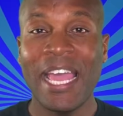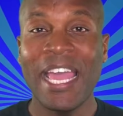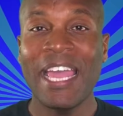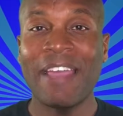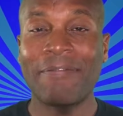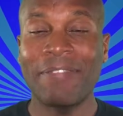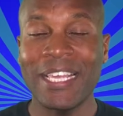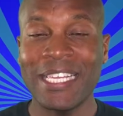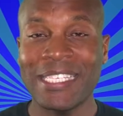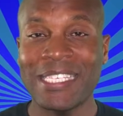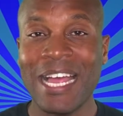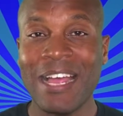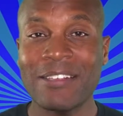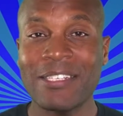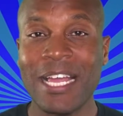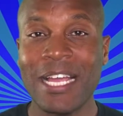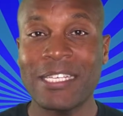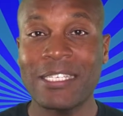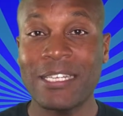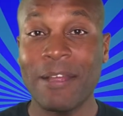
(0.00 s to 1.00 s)
If this sounds
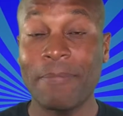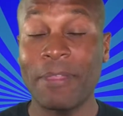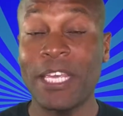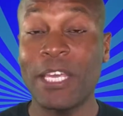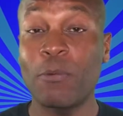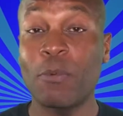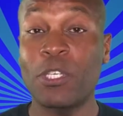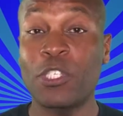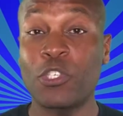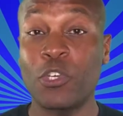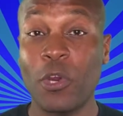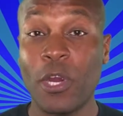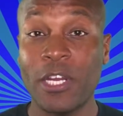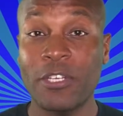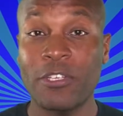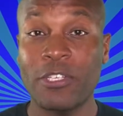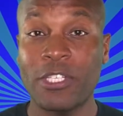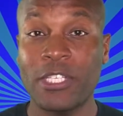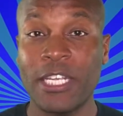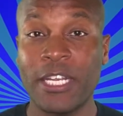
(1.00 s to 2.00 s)
like something in which you're
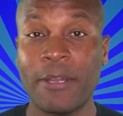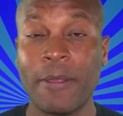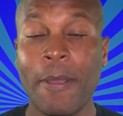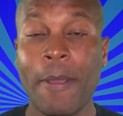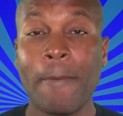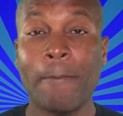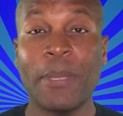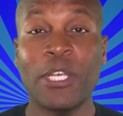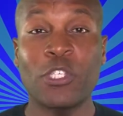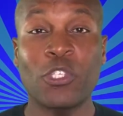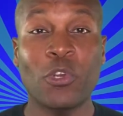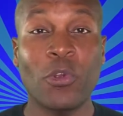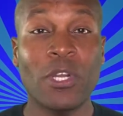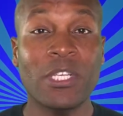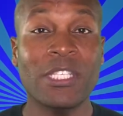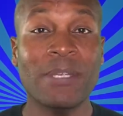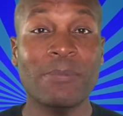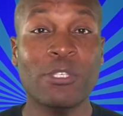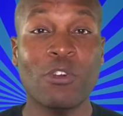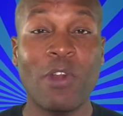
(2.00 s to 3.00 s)
interested, be sure to
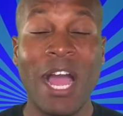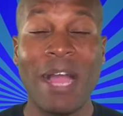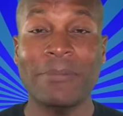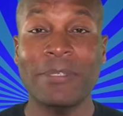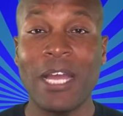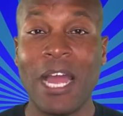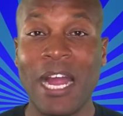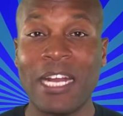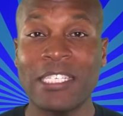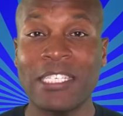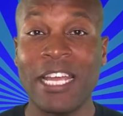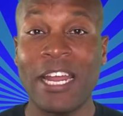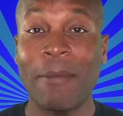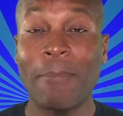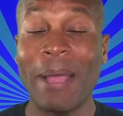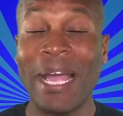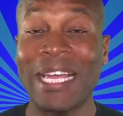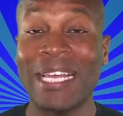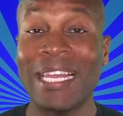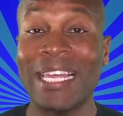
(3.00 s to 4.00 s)
subscribe to our channel
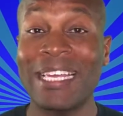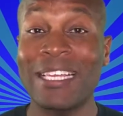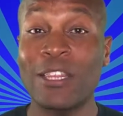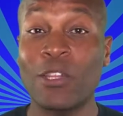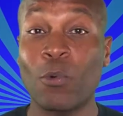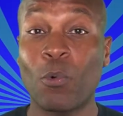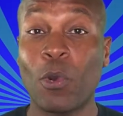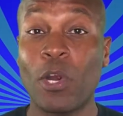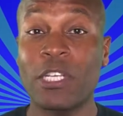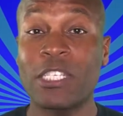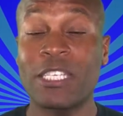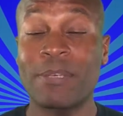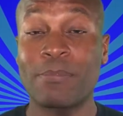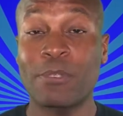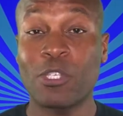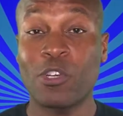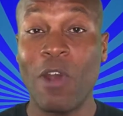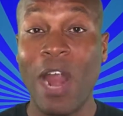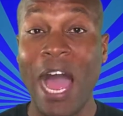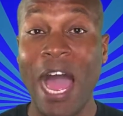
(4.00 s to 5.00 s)
by clicking the word
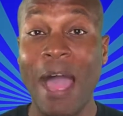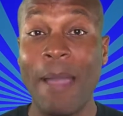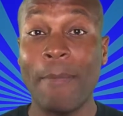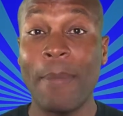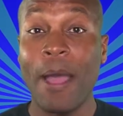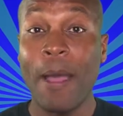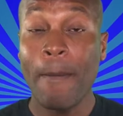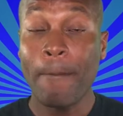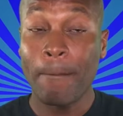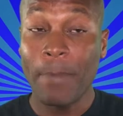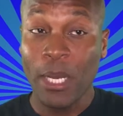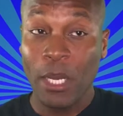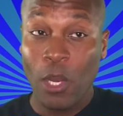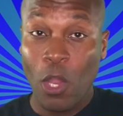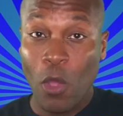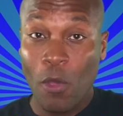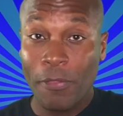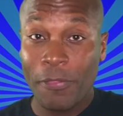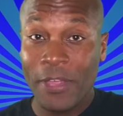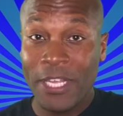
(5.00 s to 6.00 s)
subscribe
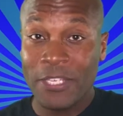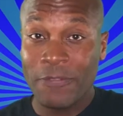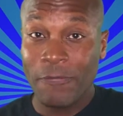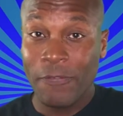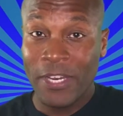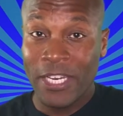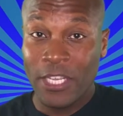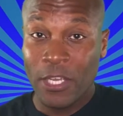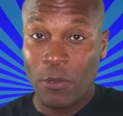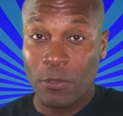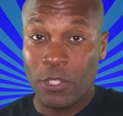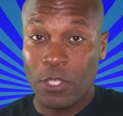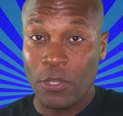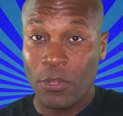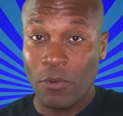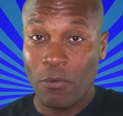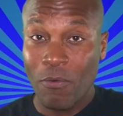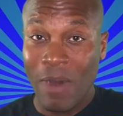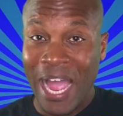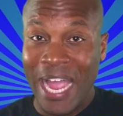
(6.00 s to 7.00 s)
below this video to
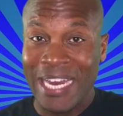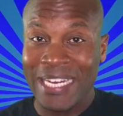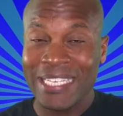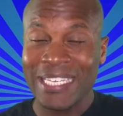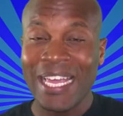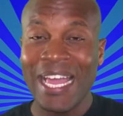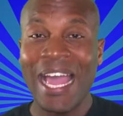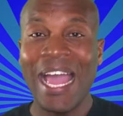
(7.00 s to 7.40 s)
the right,